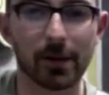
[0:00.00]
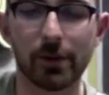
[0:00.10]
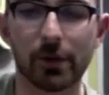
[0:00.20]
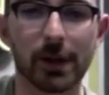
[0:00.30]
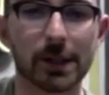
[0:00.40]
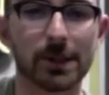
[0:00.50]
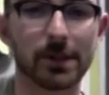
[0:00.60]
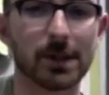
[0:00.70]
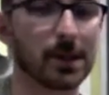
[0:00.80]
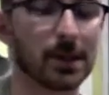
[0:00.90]
way more flashy,
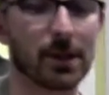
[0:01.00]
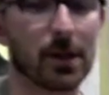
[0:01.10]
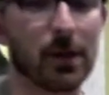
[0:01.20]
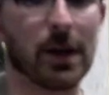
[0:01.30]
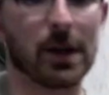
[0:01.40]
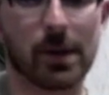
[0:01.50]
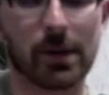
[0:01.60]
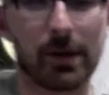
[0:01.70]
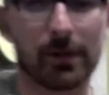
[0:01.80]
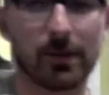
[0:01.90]
but this is, so far, I've
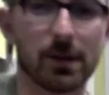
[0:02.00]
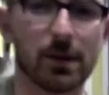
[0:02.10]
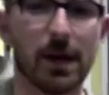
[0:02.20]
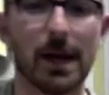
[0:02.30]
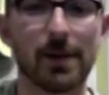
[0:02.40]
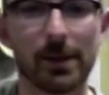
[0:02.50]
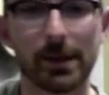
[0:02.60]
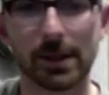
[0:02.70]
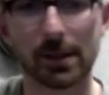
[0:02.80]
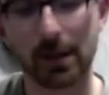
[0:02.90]
not had one
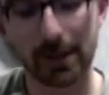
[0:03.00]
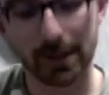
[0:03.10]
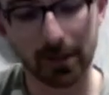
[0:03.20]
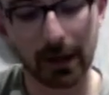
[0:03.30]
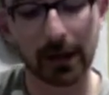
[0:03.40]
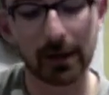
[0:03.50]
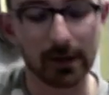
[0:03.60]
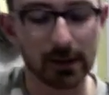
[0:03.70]
that's as nice to play.